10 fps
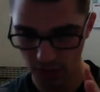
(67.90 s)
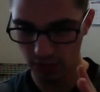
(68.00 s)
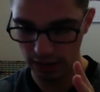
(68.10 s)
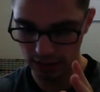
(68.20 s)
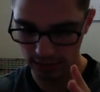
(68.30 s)

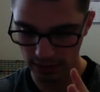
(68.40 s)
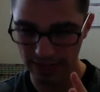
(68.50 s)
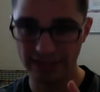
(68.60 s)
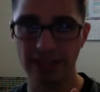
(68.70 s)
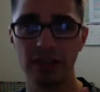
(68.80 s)

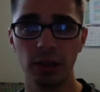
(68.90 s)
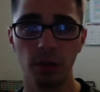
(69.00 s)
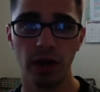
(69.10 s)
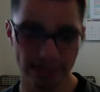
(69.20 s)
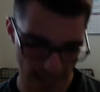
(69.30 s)
I guess, like
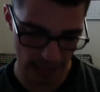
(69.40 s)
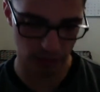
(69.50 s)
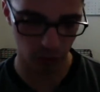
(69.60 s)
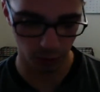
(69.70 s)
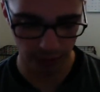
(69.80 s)
summarize that
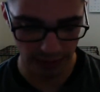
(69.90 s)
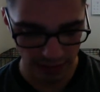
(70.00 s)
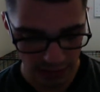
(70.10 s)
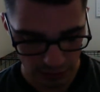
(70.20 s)
a little bit.